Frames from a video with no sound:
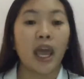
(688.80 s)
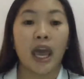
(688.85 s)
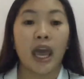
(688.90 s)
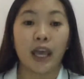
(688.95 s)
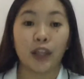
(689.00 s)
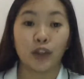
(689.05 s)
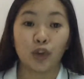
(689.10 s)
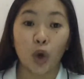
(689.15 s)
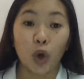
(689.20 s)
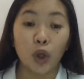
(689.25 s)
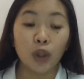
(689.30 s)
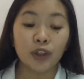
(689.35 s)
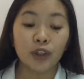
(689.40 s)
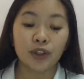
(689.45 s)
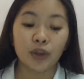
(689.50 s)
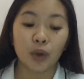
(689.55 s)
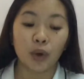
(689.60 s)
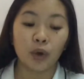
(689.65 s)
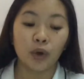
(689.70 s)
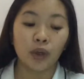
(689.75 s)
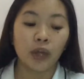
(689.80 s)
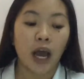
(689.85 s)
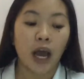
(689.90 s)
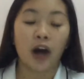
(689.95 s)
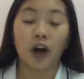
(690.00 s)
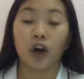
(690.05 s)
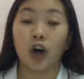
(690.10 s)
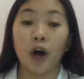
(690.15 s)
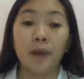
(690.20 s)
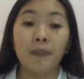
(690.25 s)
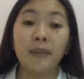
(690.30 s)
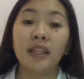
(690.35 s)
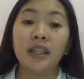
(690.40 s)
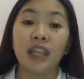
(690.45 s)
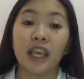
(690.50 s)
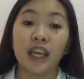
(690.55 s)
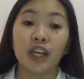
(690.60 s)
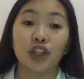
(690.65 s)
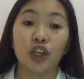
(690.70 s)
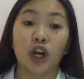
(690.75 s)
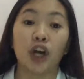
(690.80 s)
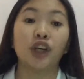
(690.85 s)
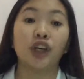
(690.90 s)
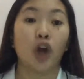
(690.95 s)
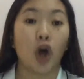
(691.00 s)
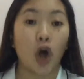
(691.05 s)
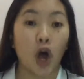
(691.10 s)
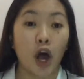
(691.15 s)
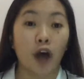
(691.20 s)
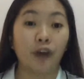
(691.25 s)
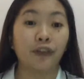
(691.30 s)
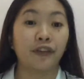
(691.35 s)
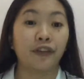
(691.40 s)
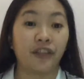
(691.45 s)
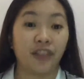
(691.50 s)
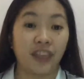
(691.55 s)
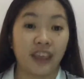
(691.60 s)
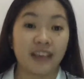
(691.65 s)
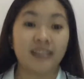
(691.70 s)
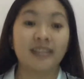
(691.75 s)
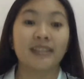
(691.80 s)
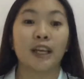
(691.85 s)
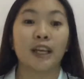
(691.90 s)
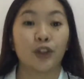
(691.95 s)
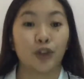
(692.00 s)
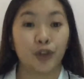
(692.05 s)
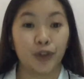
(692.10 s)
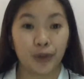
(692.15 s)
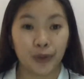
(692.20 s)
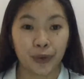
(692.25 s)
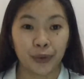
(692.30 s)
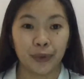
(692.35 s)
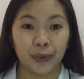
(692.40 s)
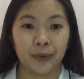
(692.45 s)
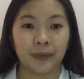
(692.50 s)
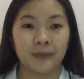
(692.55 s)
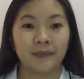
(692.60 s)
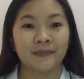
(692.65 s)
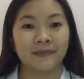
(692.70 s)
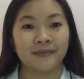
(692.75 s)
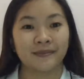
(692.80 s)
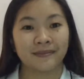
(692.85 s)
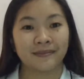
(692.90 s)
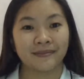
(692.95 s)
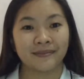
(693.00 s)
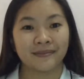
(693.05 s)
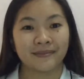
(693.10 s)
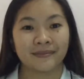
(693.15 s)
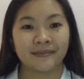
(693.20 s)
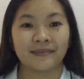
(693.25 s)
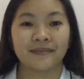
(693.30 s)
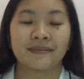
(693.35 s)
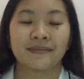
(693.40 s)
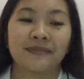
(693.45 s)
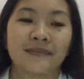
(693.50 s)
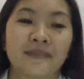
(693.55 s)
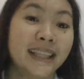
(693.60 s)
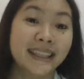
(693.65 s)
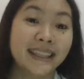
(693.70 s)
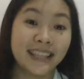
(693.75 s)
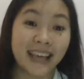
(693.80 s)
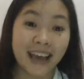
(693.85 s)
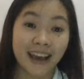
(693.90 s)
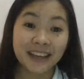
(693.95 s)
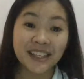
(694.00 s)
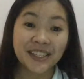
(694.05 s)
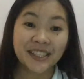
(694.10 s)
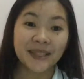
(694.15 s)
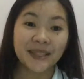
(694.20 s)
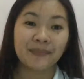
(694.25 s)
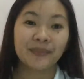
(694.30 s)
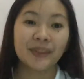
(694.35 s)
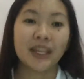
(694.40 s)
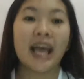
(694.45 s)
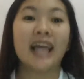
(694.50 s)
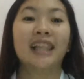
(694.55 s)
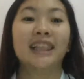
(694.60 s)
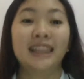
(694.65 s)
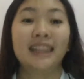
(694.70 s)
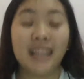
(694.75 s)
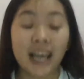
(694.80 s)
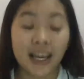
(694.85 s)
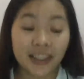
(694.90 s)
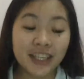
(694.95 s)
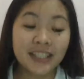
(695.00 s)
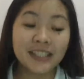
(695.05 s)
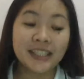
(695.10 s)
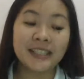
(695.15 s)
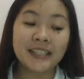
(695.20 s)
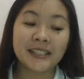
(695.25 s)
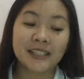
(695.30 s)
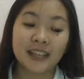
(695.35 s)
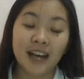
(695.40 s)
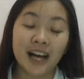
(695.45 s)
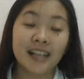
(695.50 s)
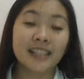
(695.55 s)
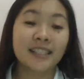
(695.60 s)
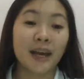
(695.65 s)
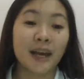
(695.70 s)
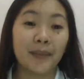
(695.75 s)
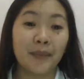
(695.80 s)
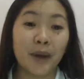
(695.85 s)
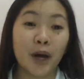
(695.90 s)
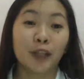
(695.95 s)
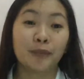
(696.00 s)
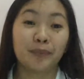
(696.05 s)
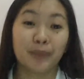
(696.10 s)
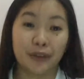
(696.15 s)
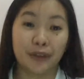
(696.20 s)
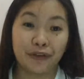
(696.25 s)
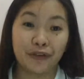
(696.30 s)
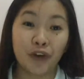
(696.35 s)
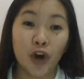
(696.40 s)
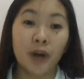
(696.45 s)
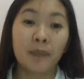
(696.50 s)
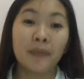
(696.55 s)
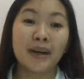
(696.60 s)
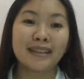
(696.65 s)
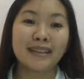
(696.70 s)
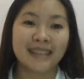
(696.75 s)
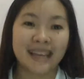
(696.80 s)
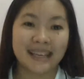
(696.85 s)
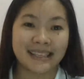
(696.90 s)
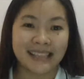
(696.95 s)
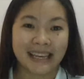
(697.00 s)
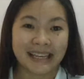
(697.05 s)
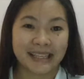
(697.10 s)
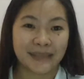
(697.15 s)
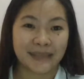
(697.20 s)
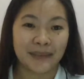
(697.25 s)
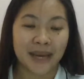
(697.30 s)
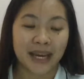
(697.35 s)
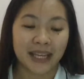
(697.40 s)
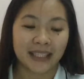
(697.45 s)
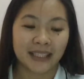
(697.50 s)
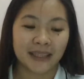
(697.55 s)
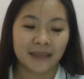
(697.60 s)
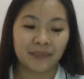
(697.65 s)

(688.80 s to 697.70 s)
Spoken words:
and also a combination of these two. Next, let us discuss about performance assessment.